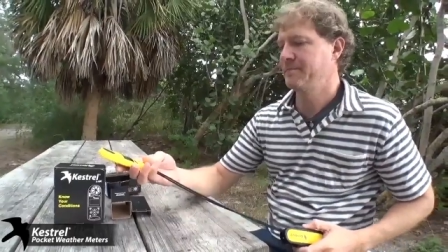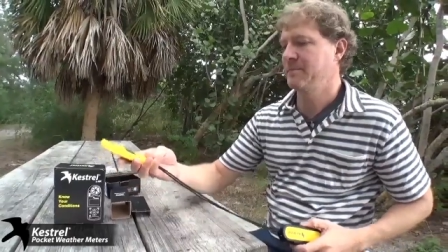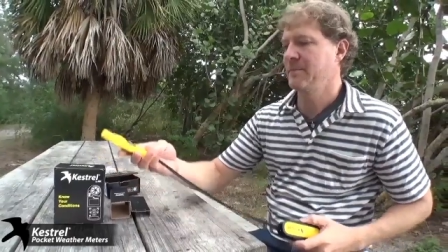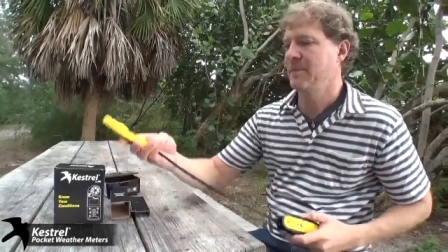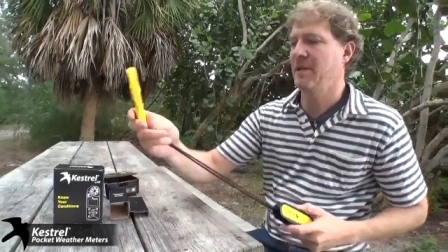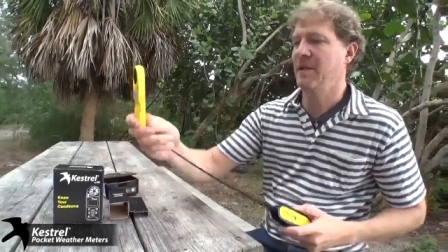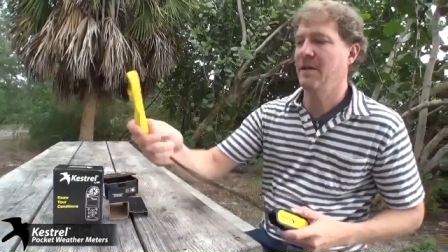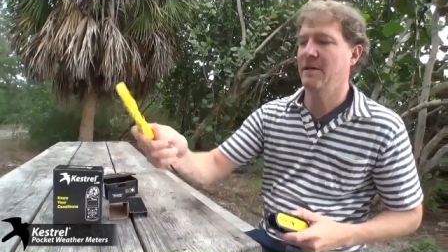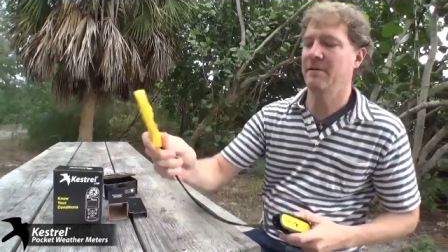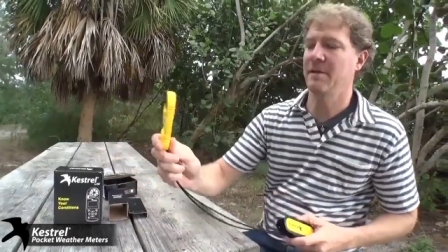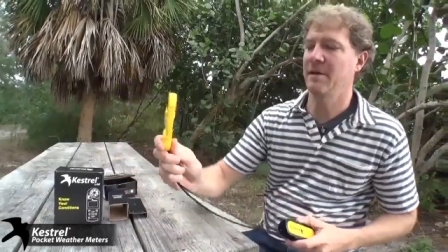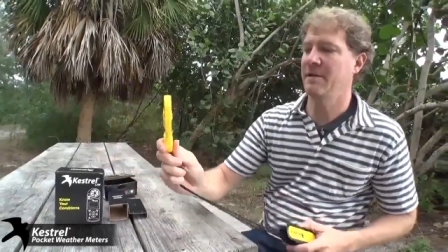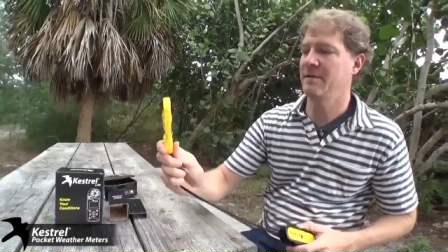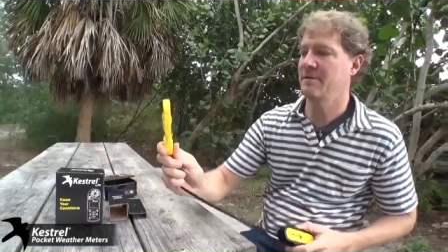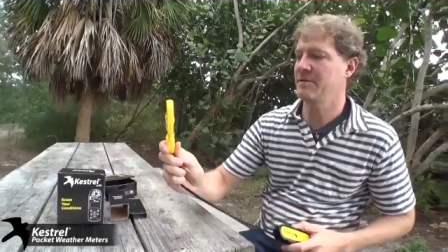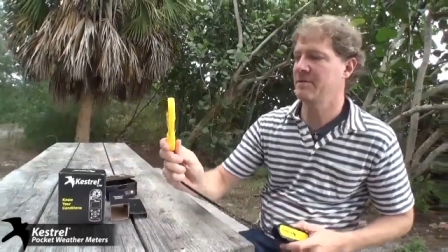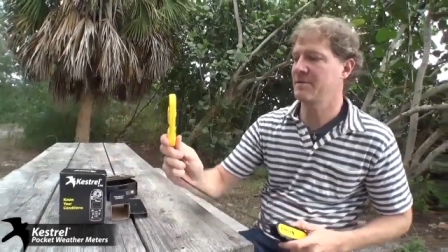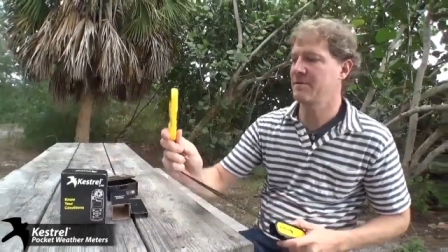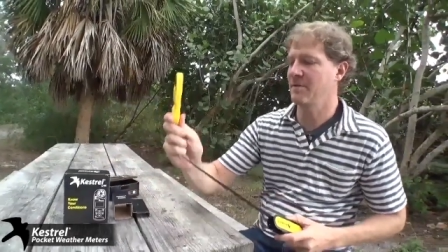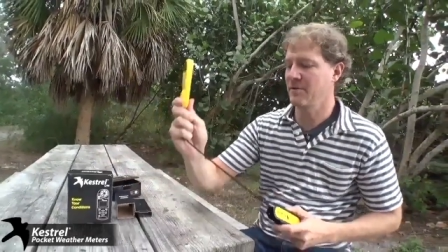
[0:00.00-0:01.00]
yeah,
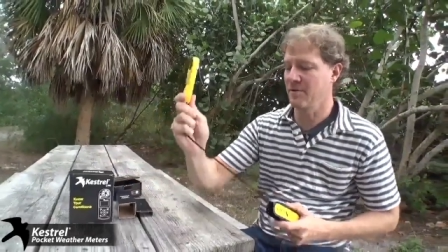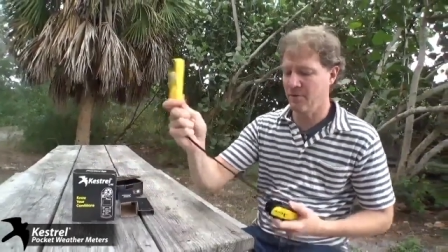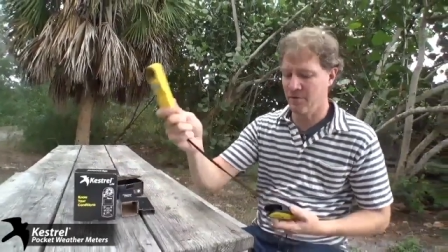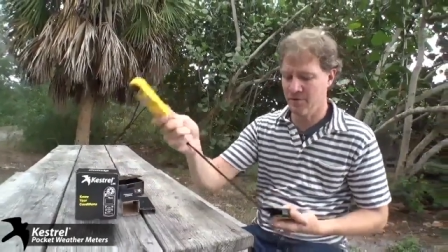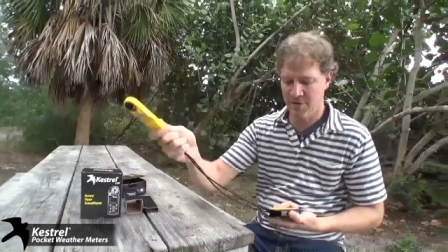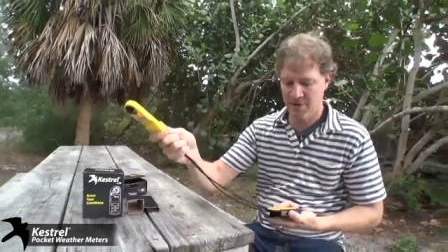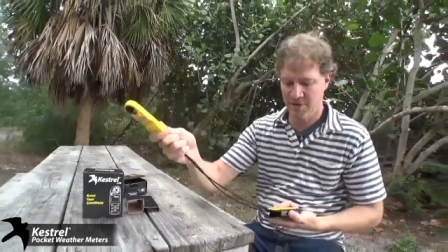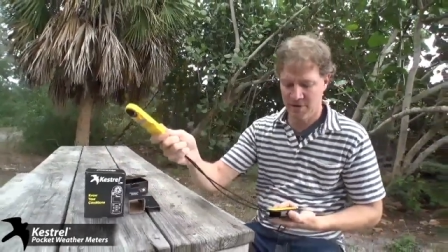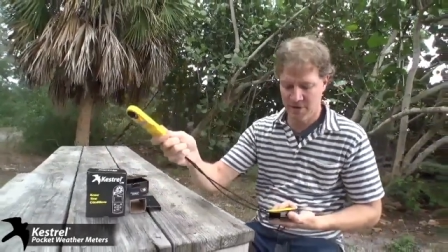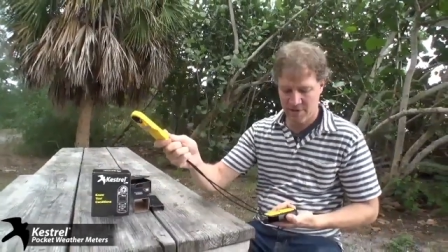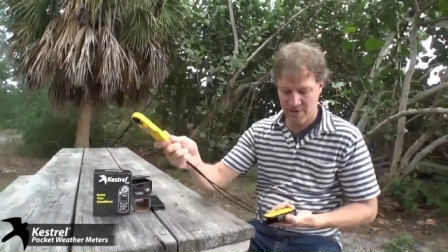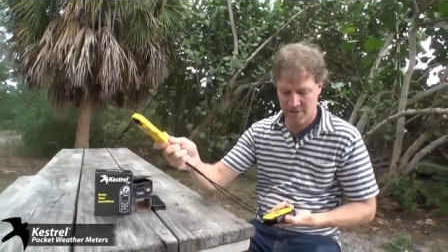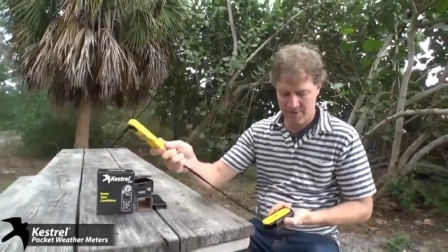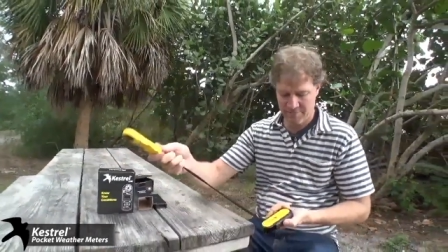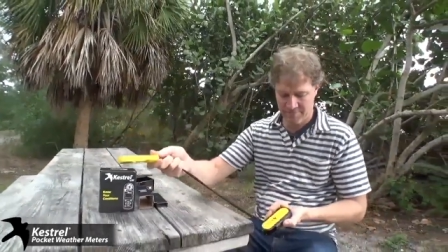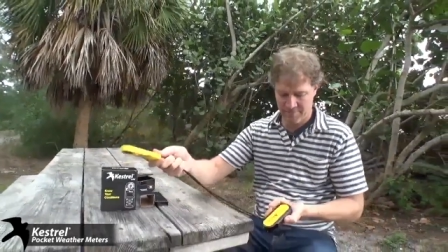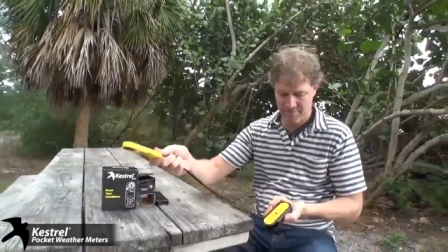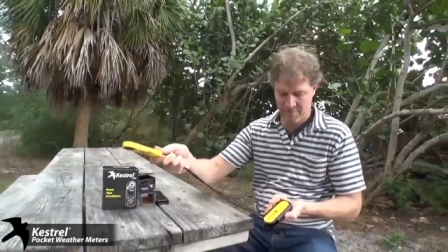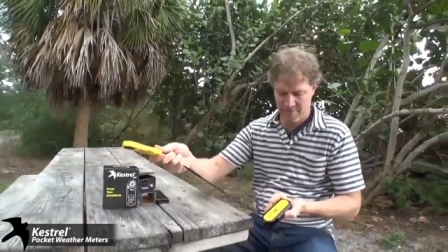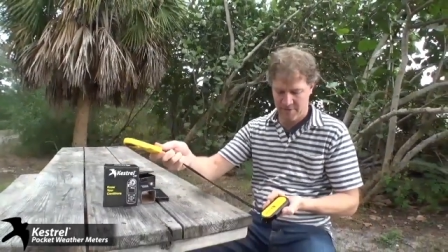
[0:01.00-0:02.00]
and oh, the uh,
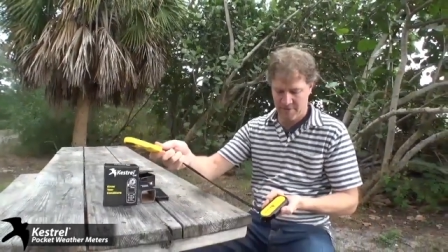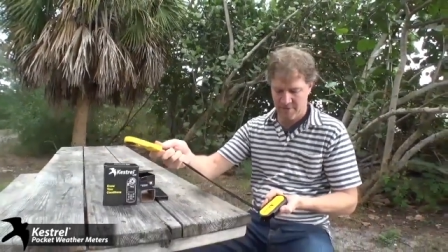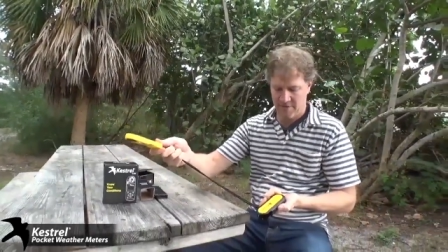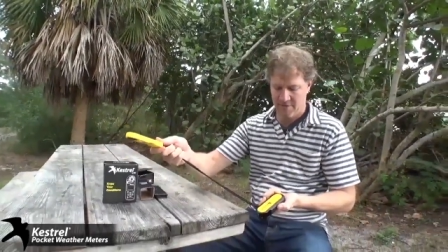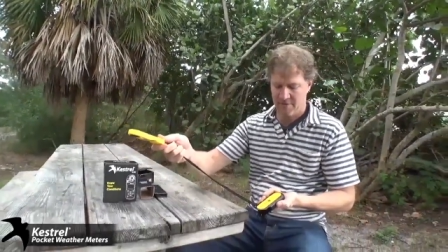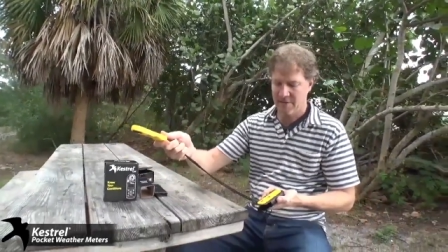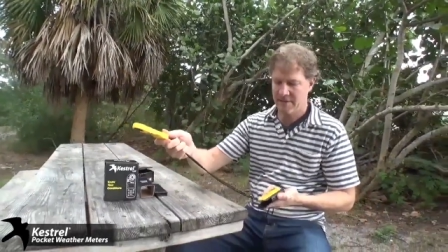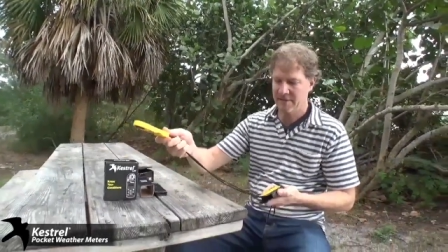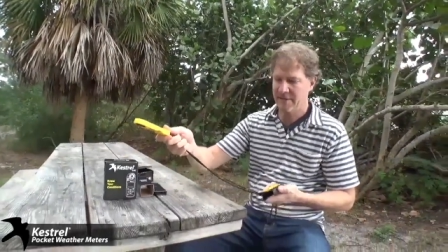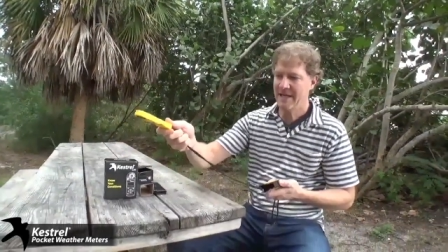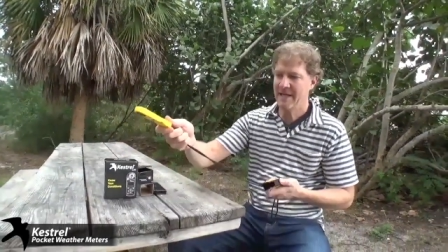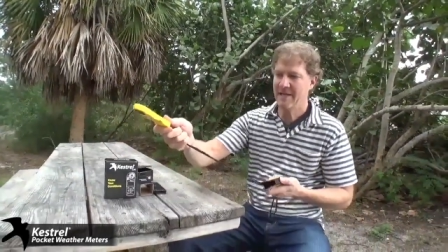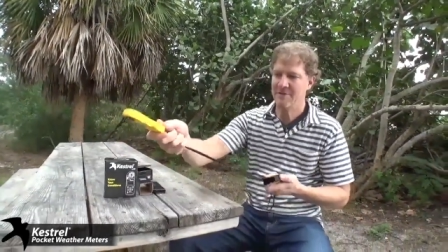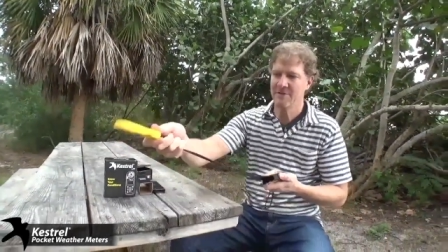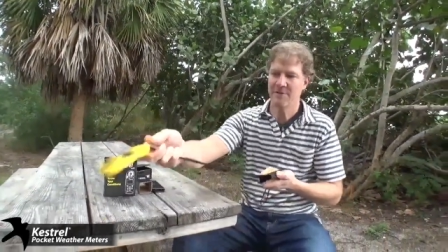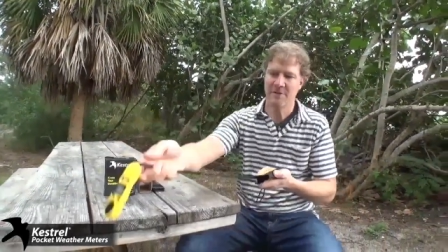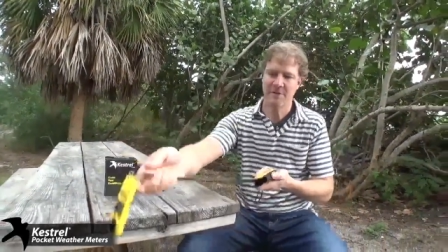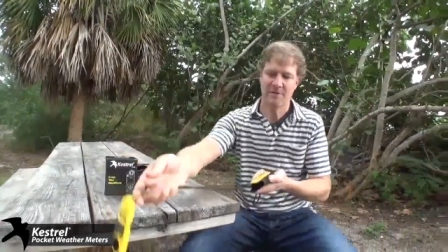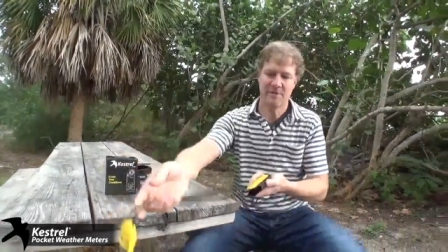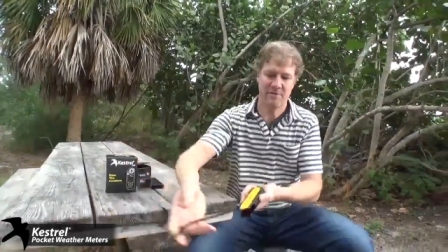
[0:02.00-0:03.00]
the
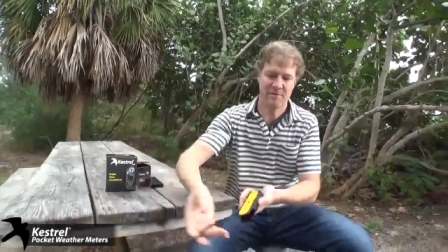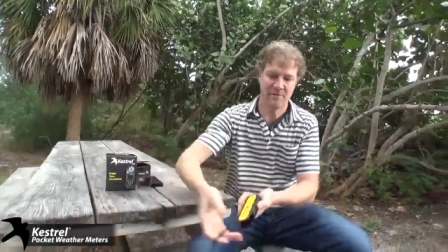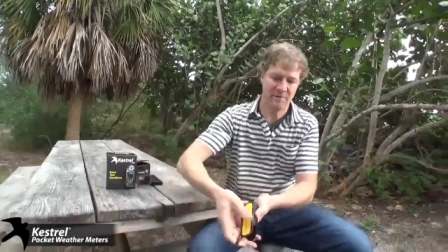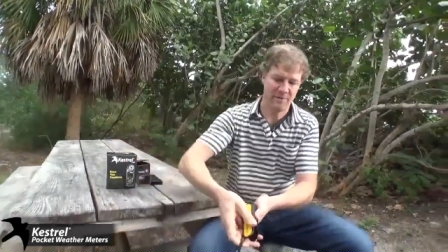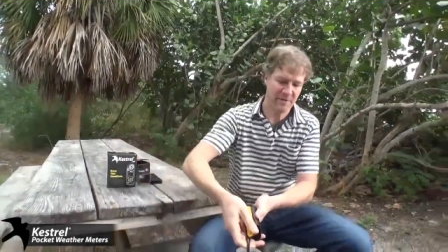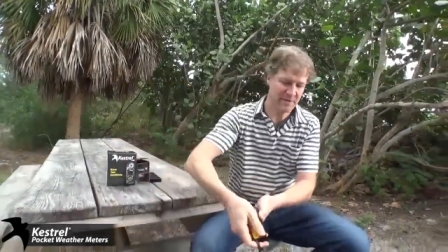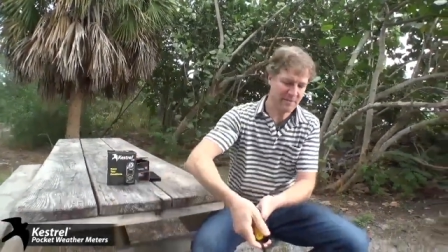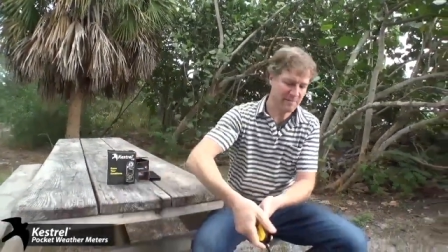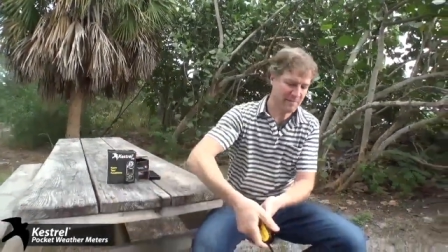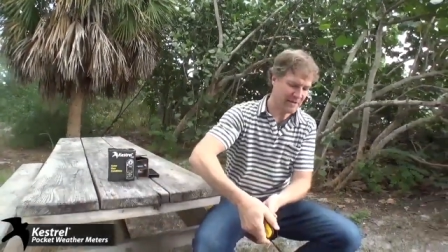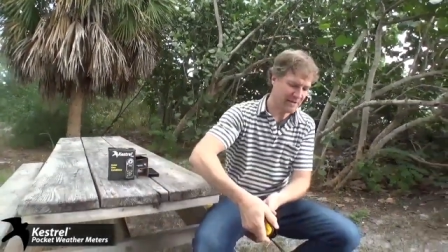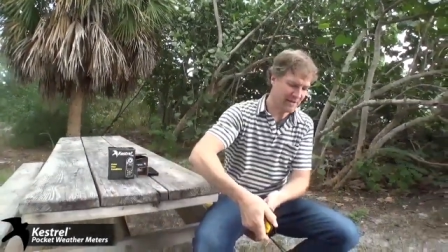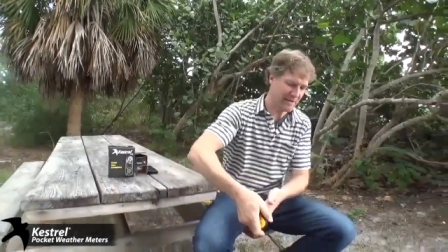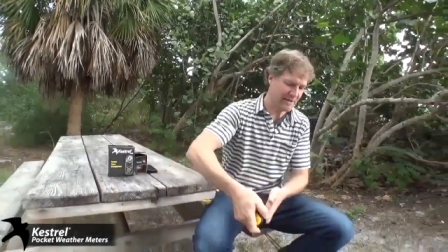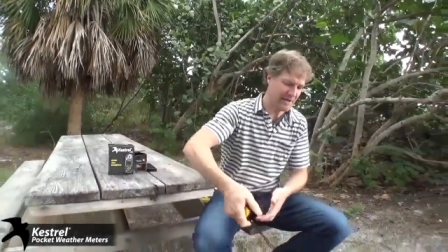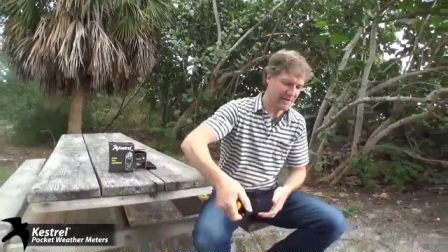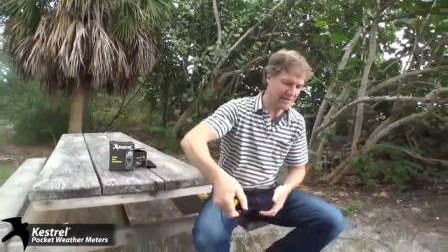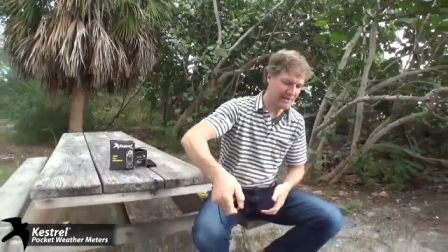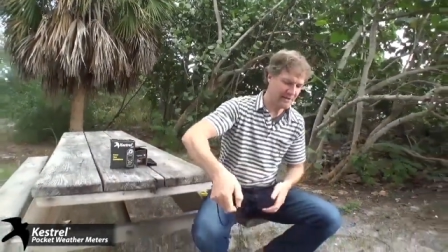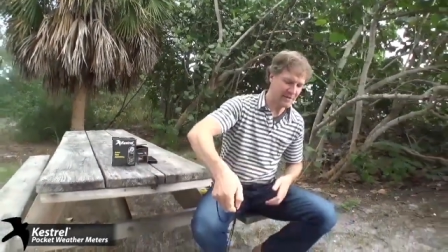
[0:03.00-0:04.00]
lanyard, the reason behind the
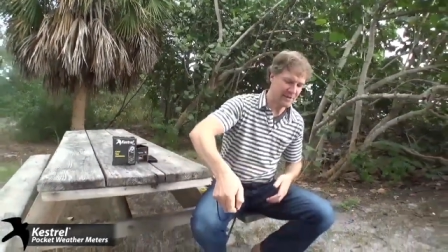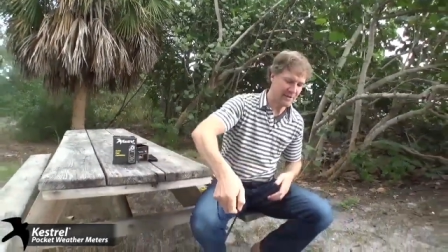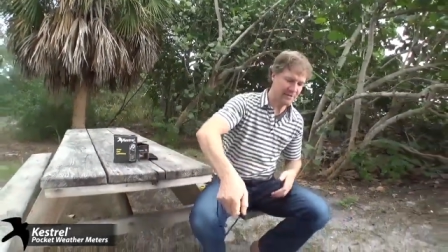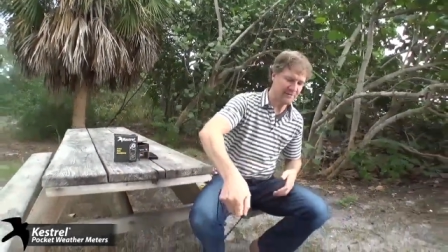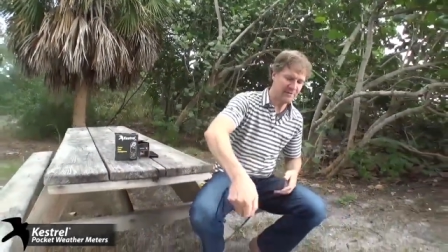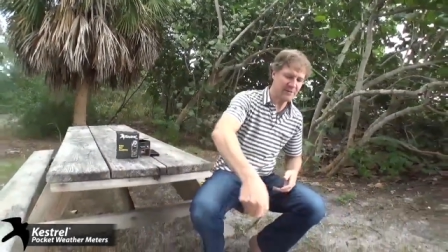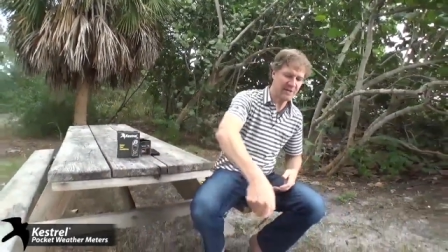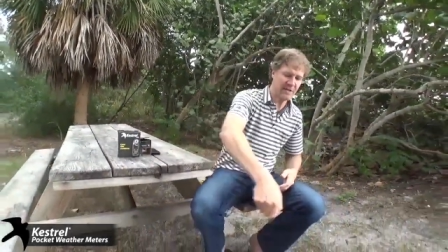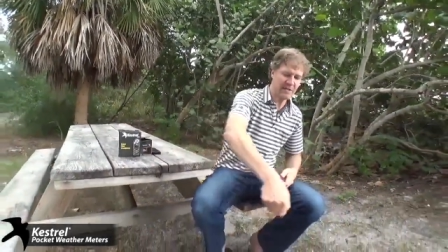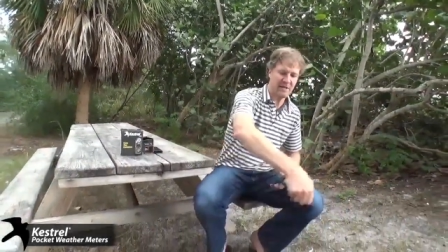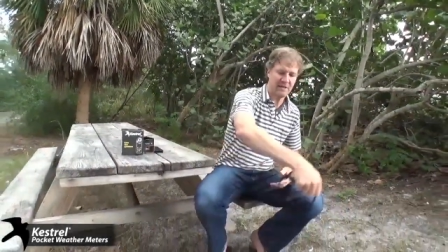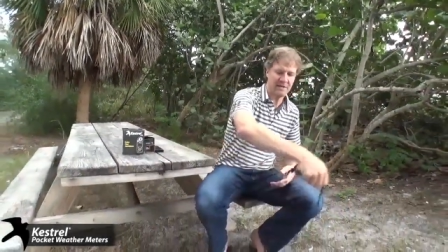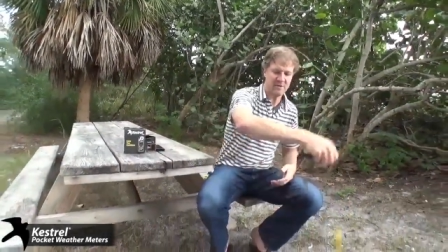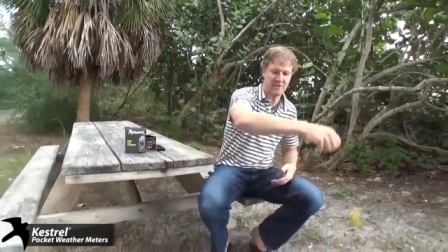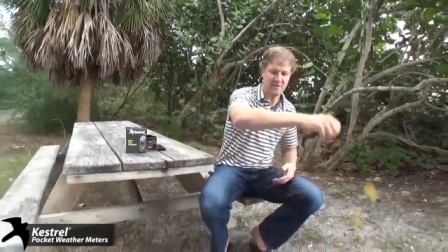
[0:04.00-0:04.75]
lanyard is if you take it out of your